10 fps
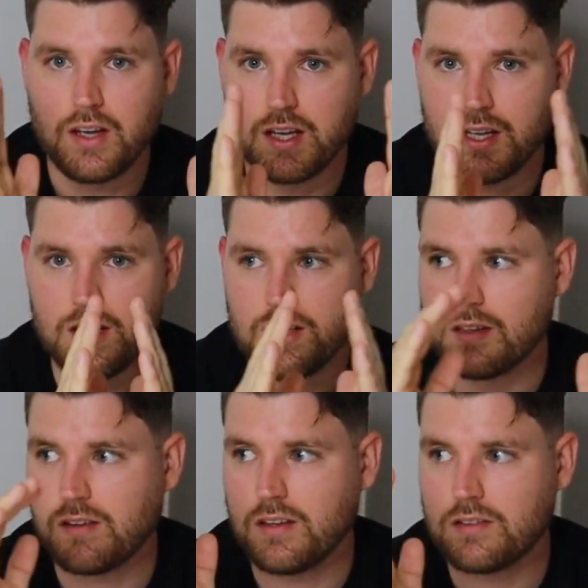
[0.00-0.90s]

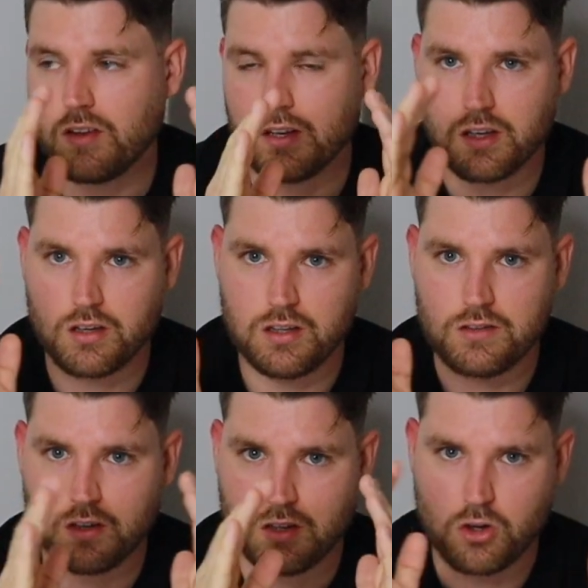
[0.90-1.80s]
it's like
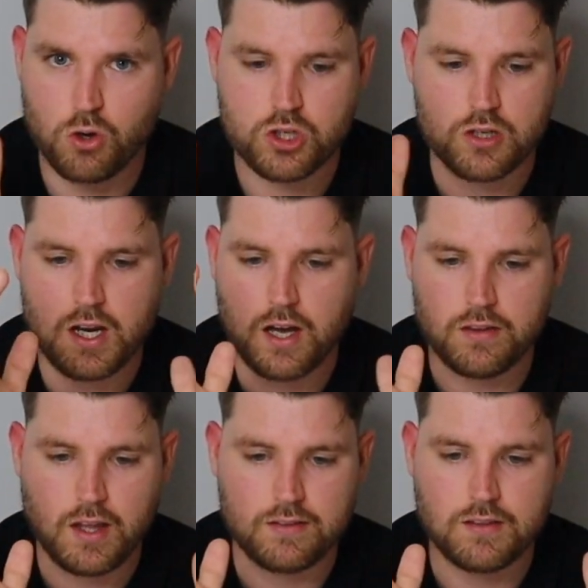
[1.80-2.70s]
a cushion.
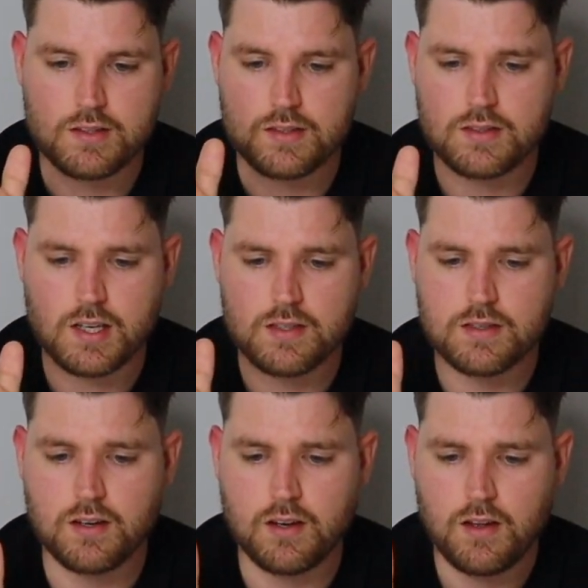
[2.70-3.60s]
Now, that distance
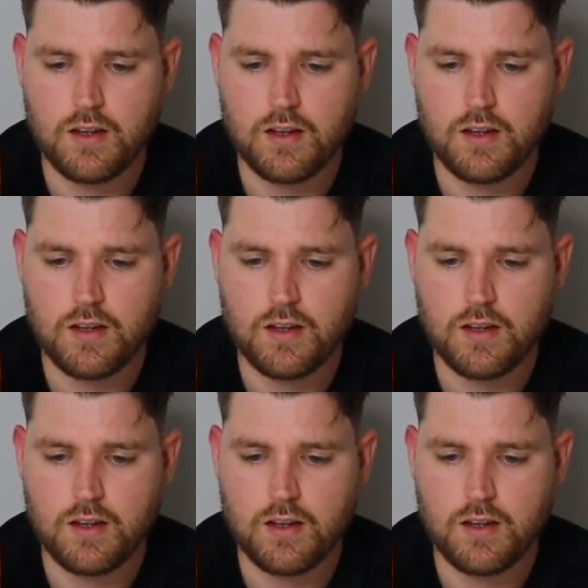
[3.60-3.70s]
isn't